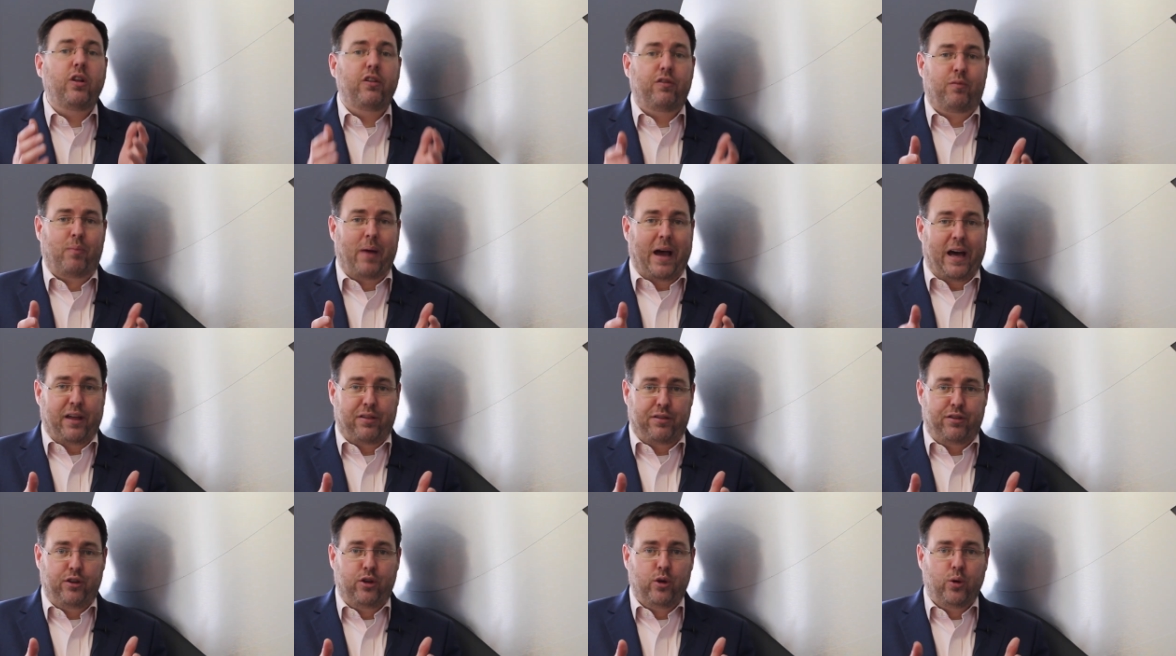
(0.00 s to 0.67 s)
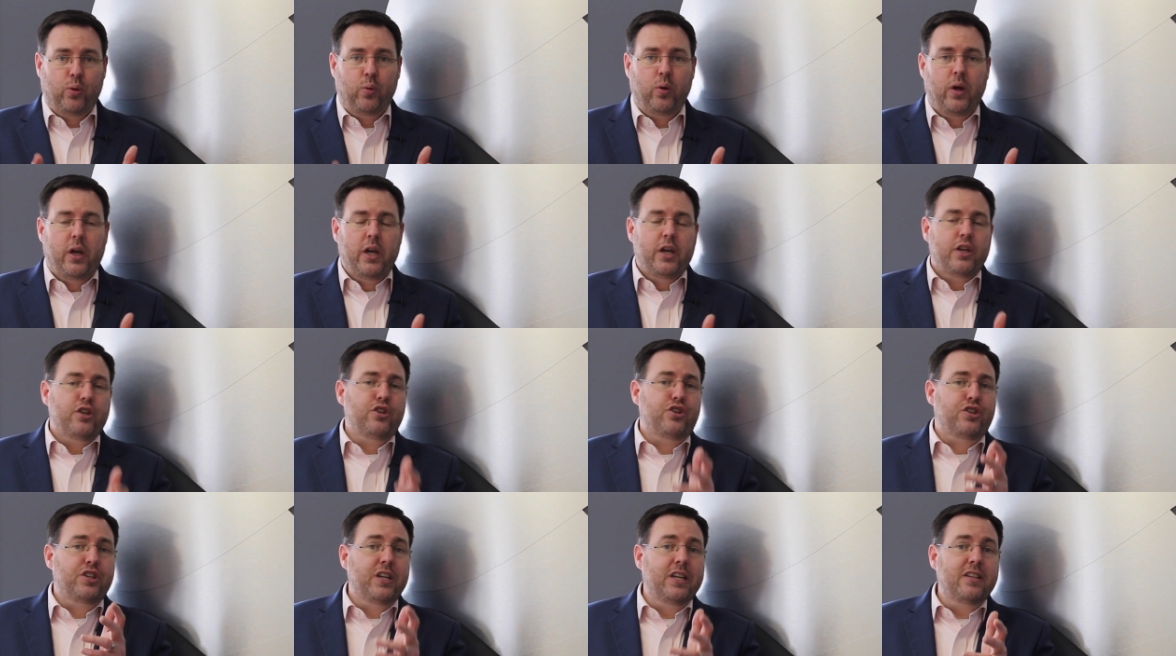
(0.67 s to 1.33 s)
of Matthew,
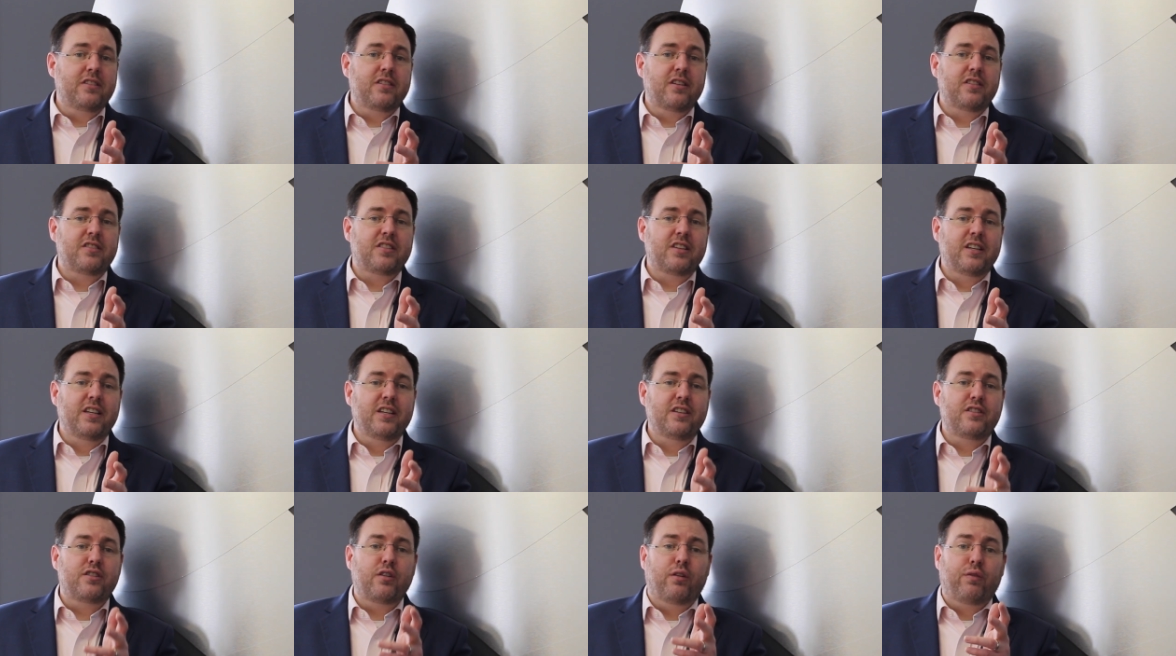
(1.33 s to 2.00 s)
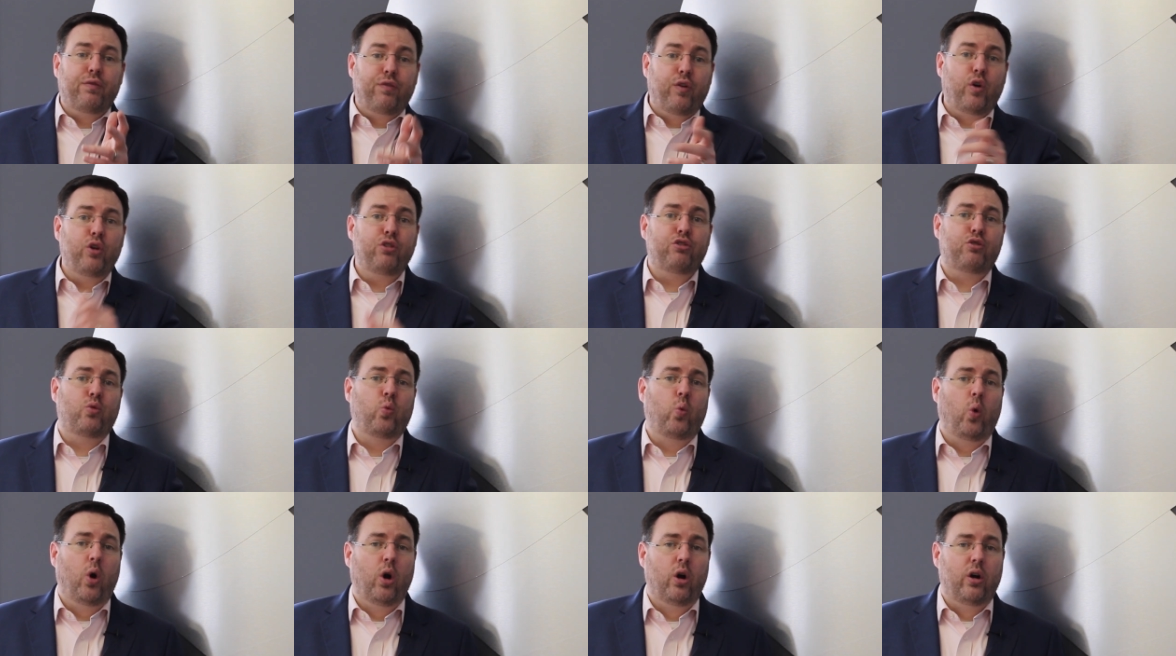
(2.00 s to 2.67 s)
Jesus'
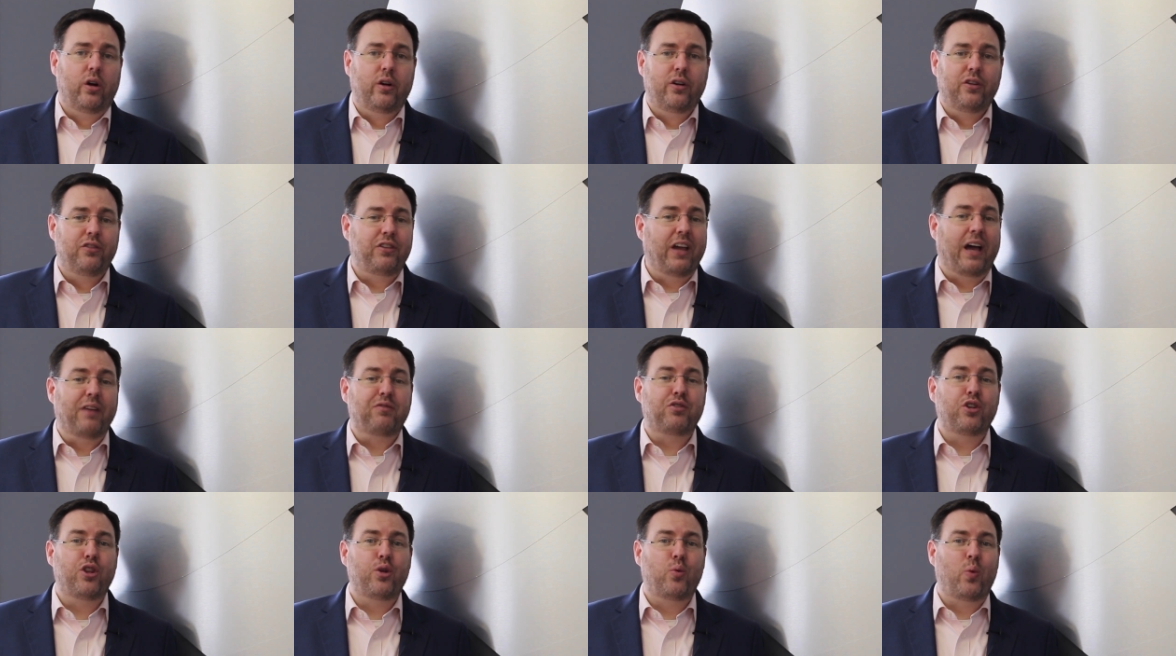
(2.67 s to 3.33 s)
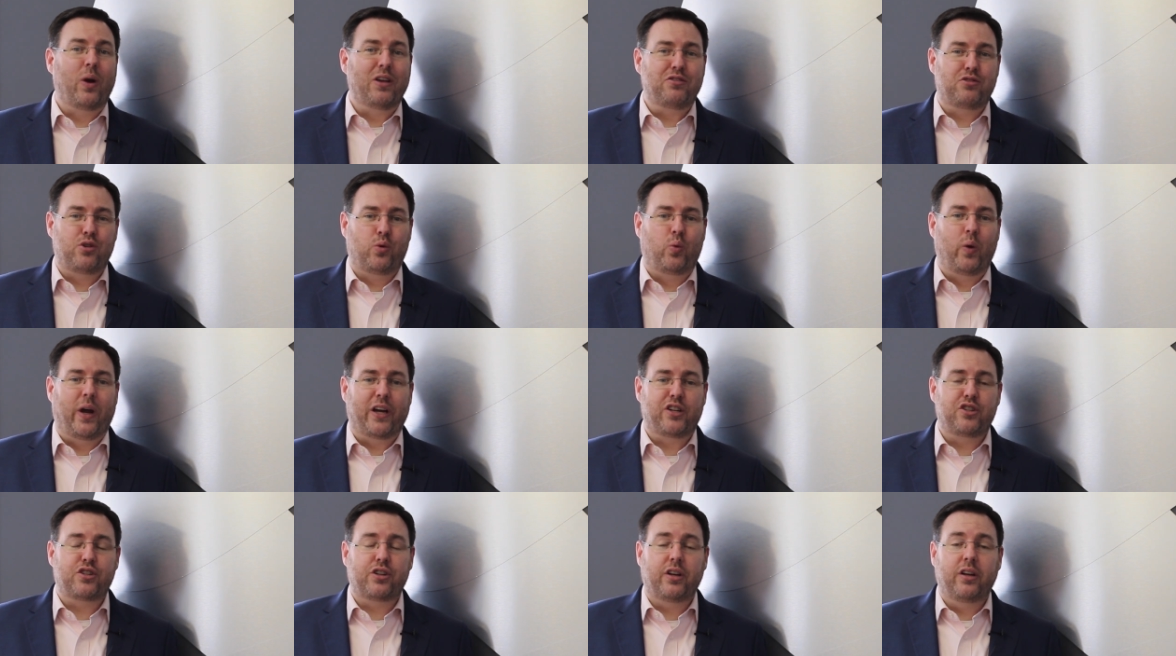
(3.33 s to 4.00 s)
first words after the
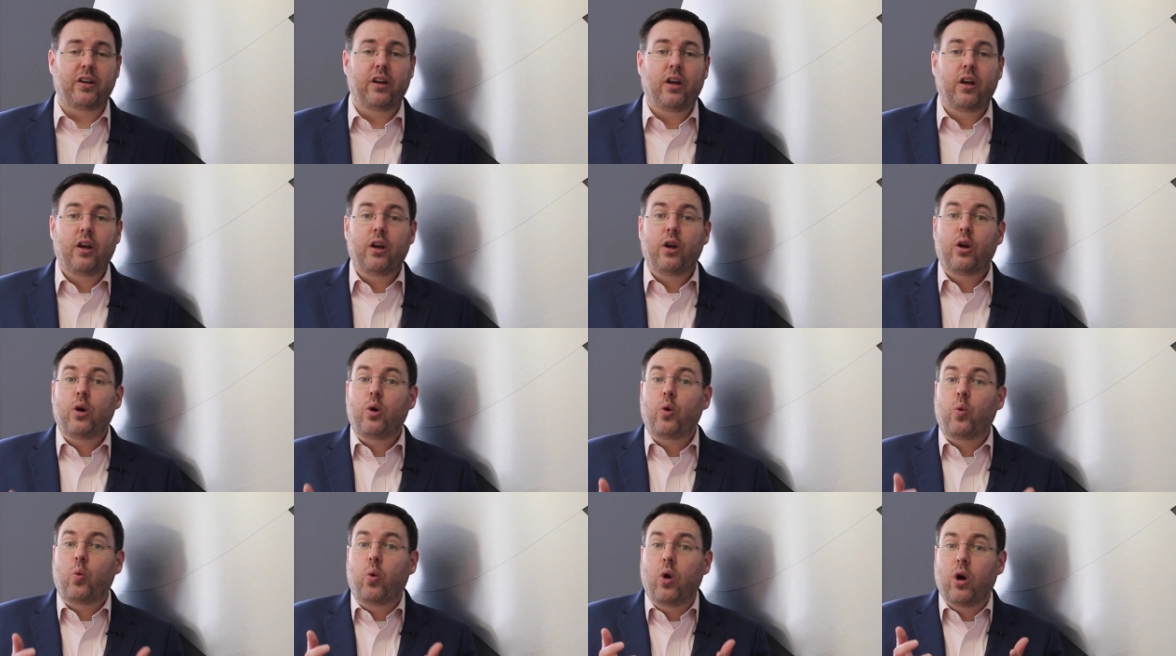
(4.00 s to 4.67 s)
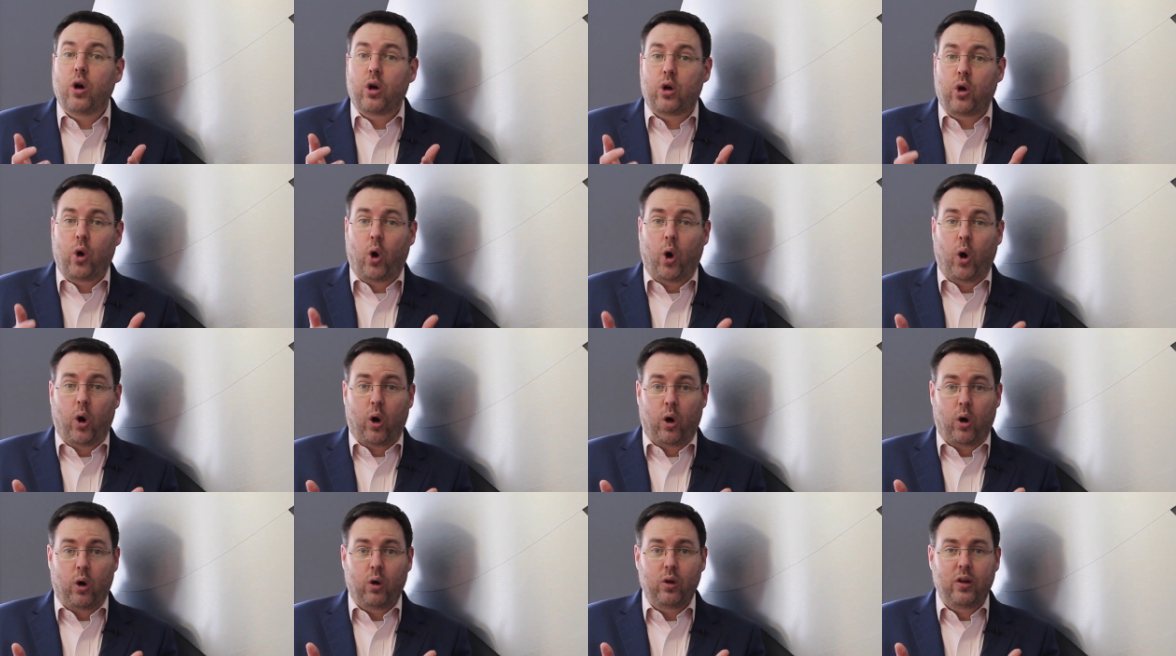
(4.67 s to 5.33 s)
resurrection were a
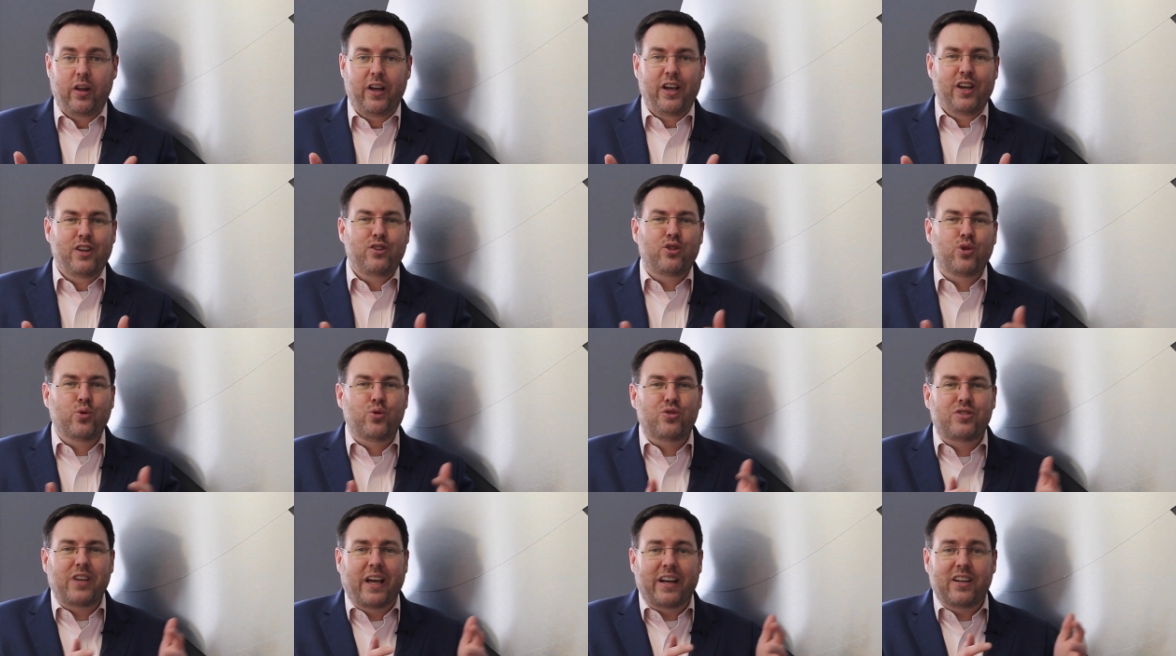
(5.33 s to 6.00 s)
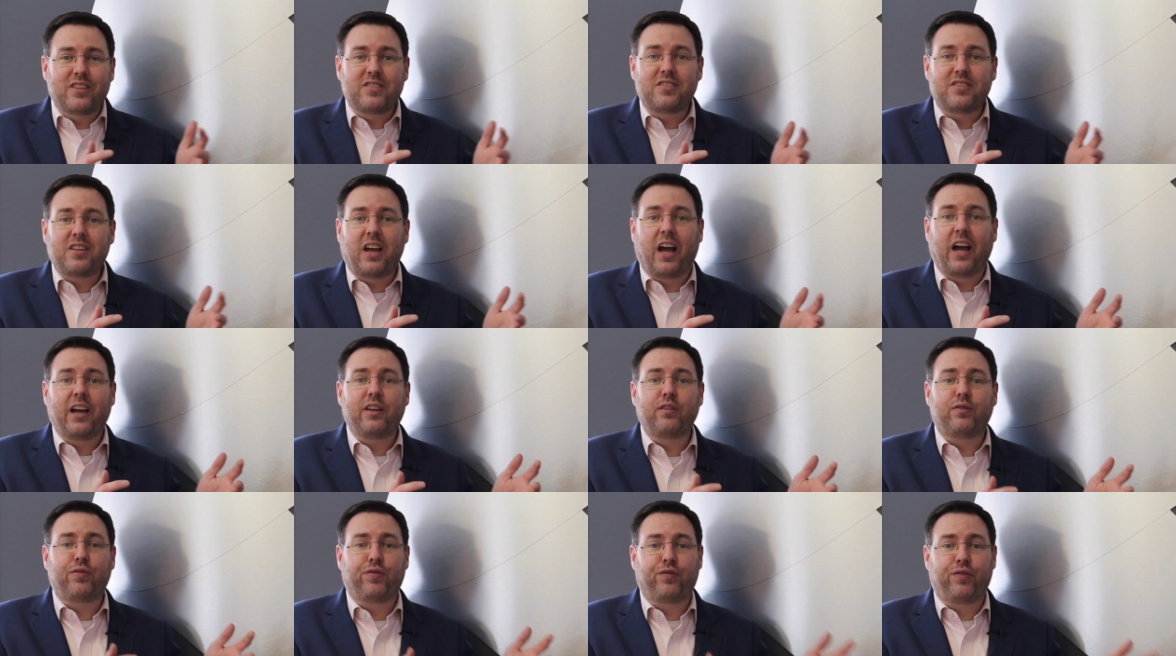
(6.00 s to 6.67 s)
call to set
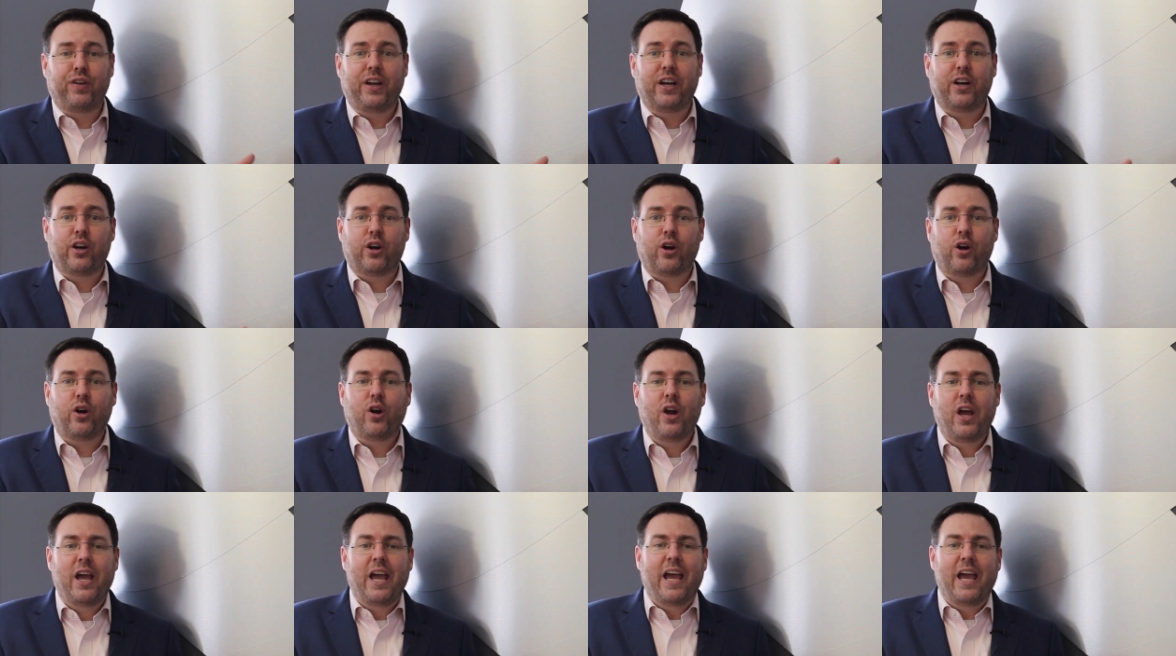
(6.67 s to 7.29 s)
aside fear